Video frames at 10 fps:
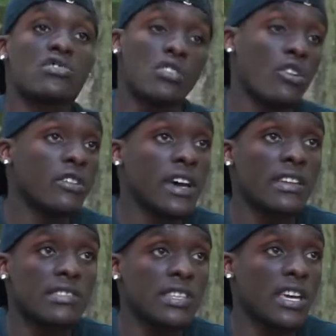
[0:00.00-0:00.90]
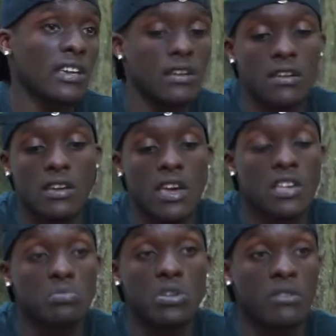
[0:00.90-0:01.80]
So going out of state
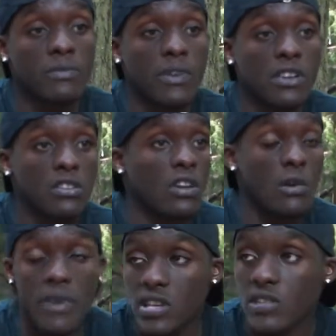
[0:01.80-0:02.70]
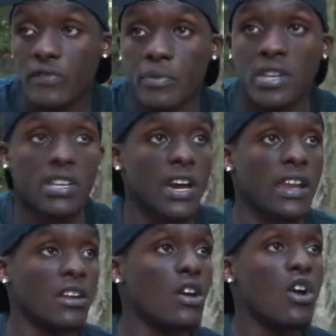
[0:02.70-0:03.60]
has been, you know, amazing for me to
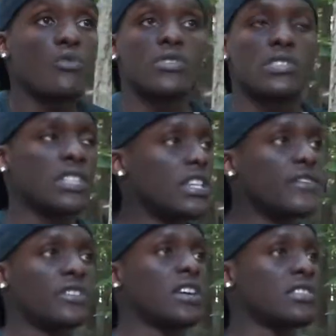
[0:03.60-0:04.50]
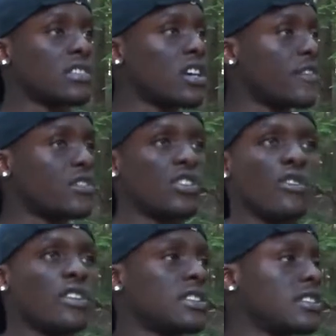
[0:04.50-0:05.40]
kind of receive tons of love, to
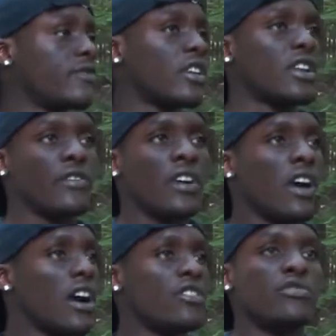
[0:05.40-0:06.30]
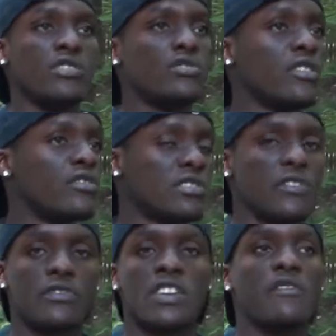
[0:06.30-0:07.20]
go into front of hundreds, 200
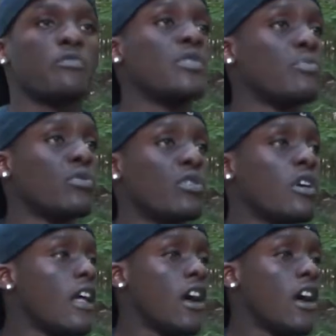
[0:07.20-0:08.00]
different type of people